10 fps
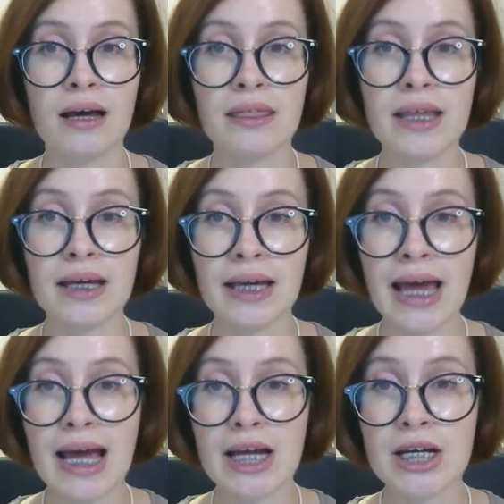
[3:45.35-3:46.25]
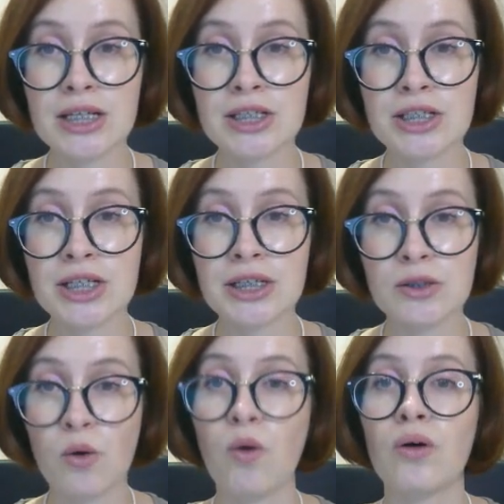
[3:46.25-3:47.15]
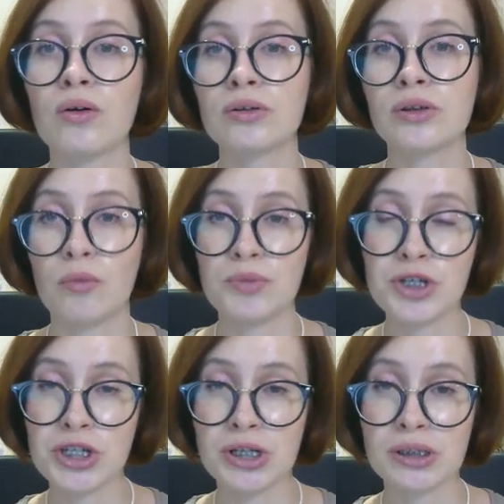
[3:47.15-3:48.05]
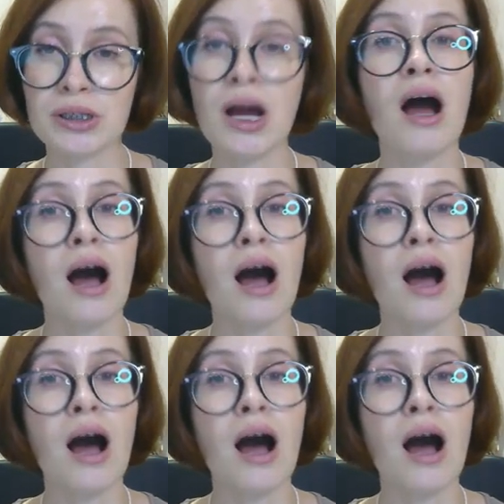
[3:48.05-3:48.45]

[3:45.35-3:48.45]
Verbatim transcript: the caching on option